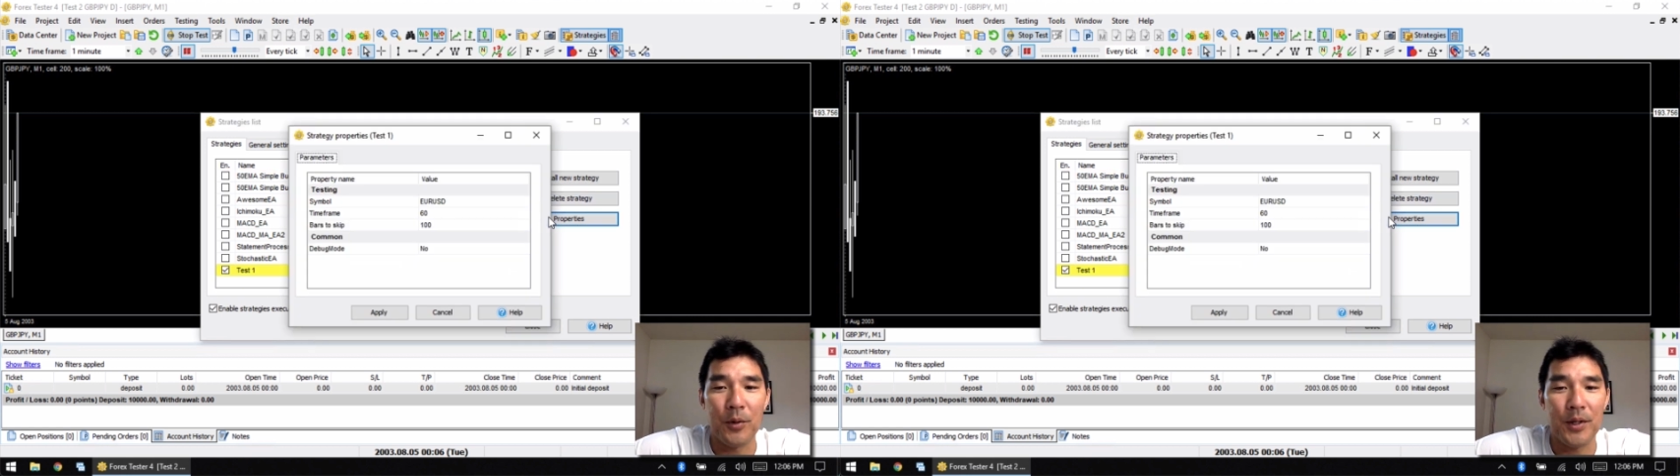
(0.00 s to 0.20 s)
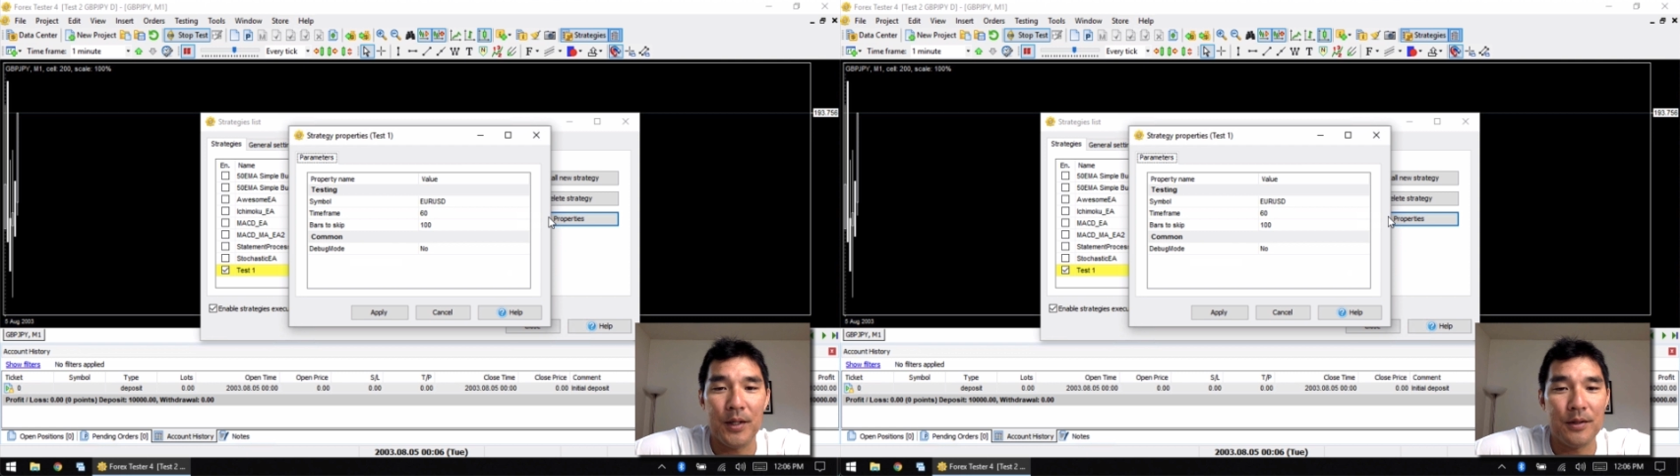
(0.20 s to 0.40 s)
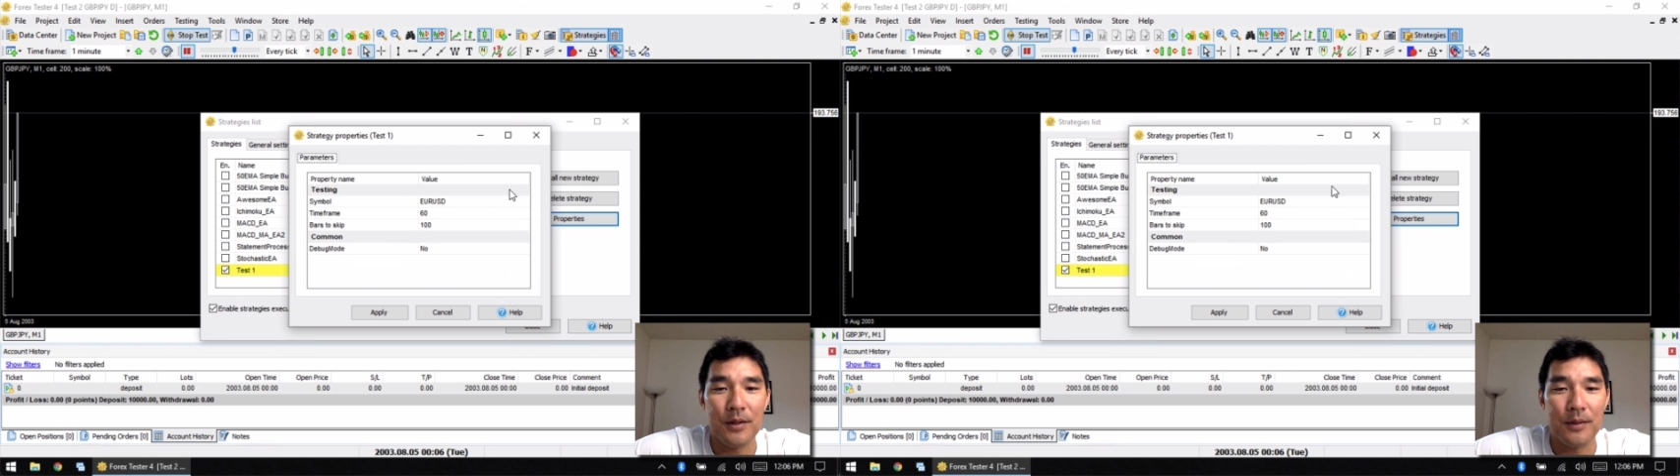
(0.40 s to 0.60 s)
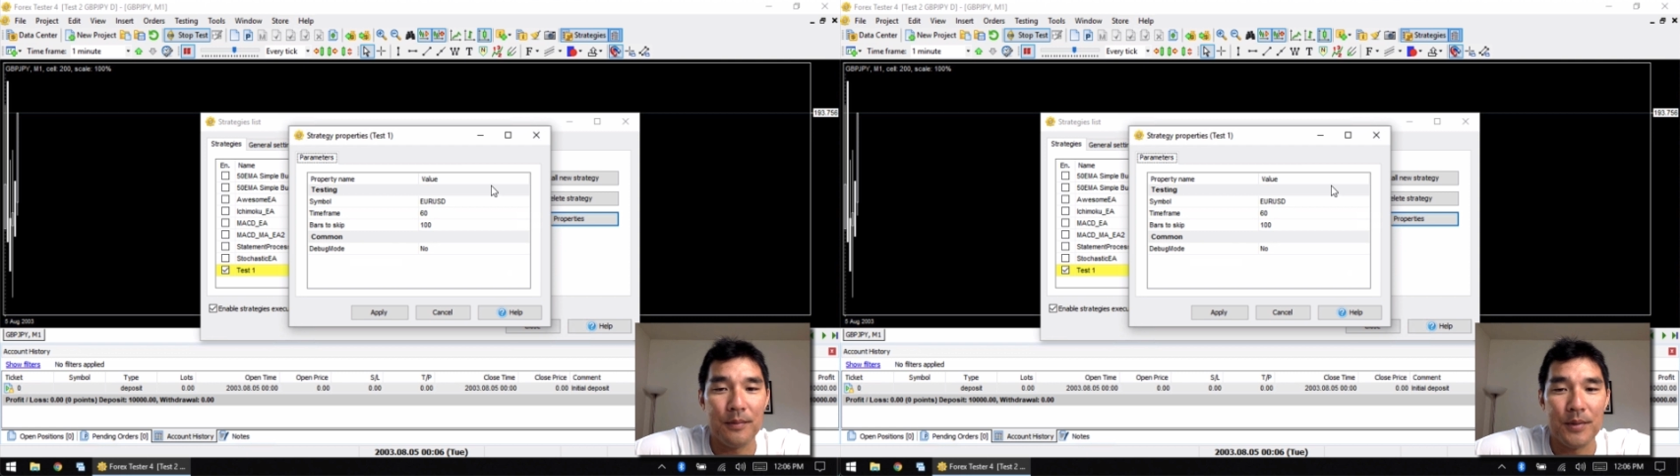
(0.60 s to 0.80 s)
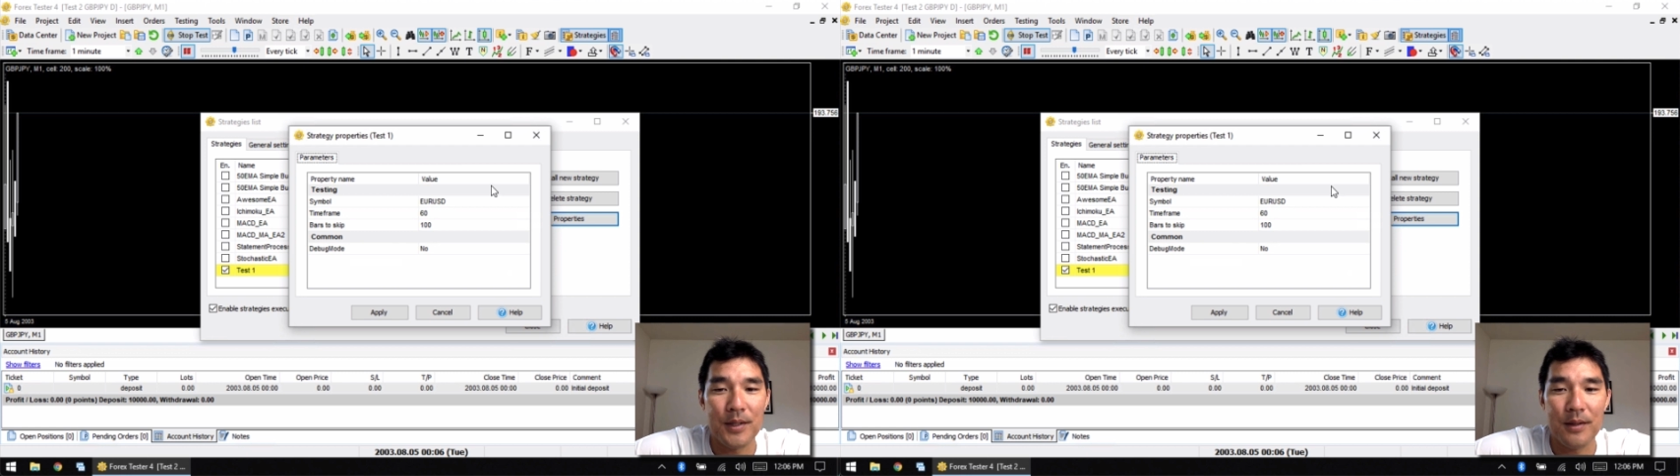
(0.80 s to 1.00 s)
where you need to
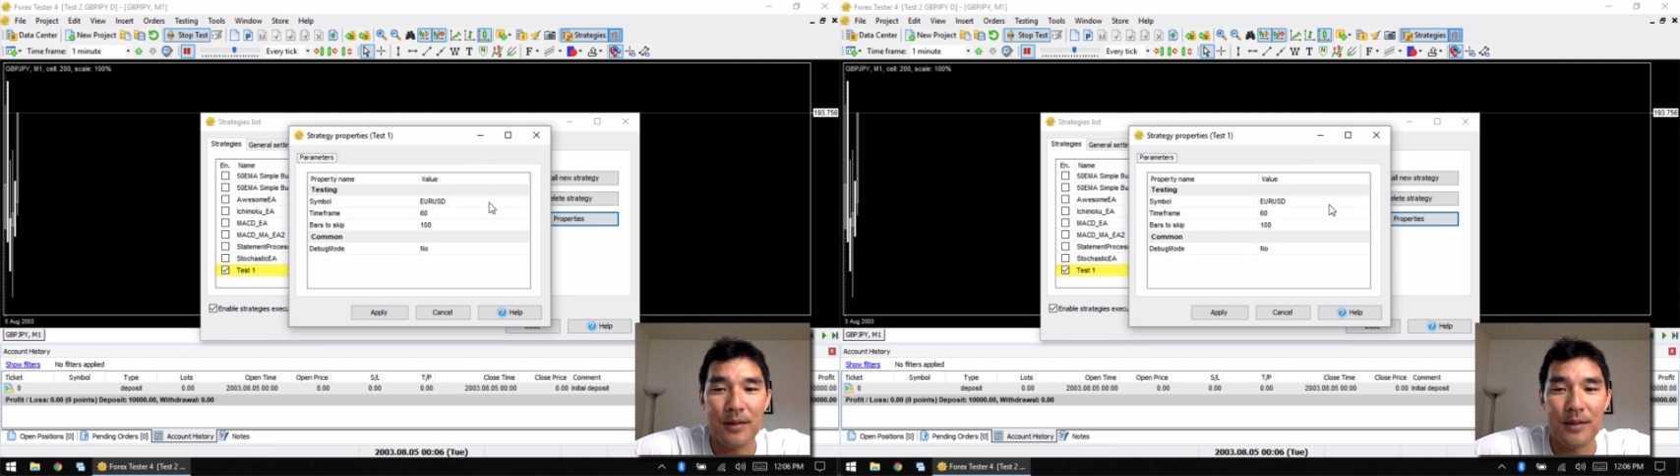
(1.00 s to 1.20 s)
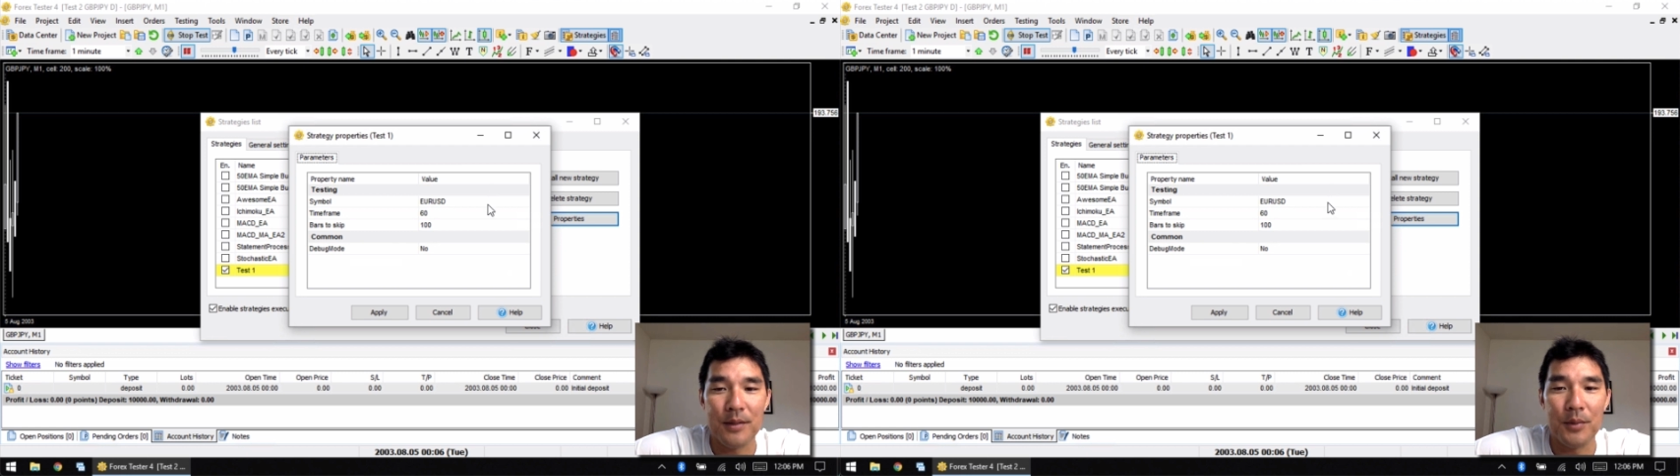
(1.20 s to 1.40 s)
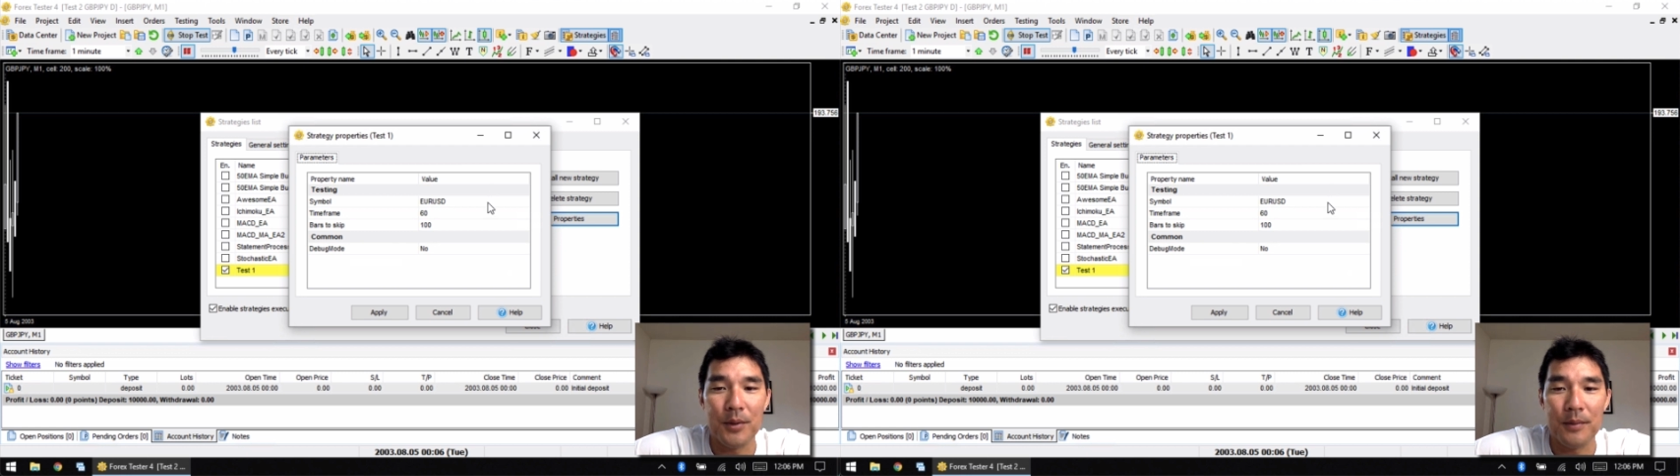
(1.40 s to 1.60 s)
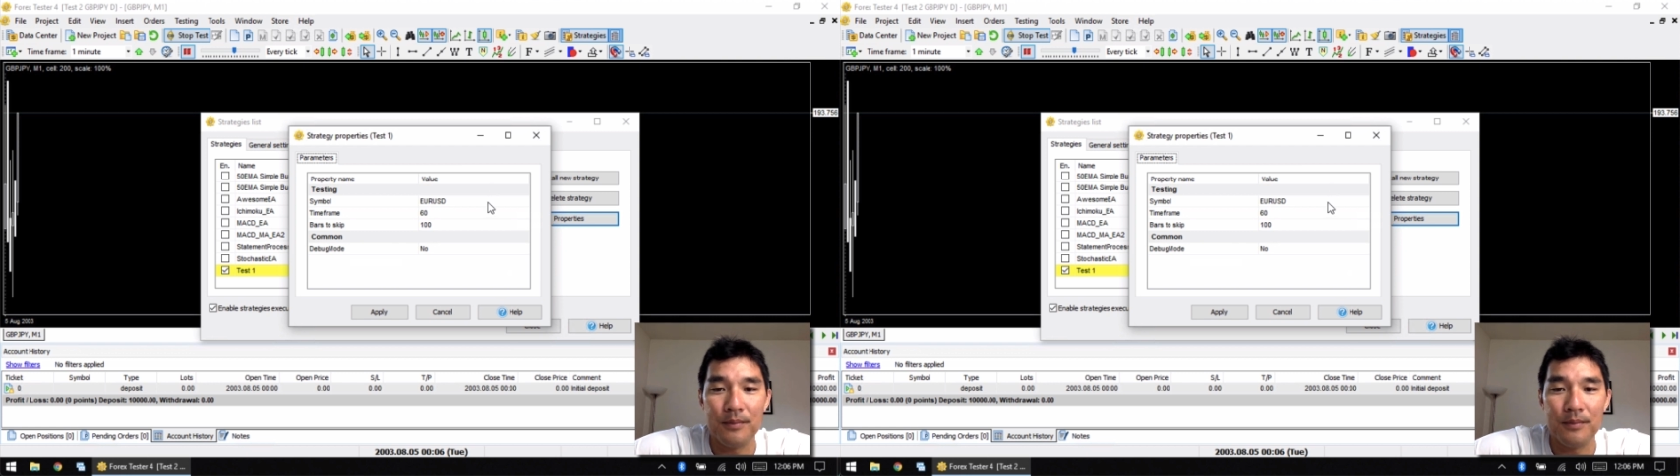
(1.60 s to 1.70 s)
set the symbol.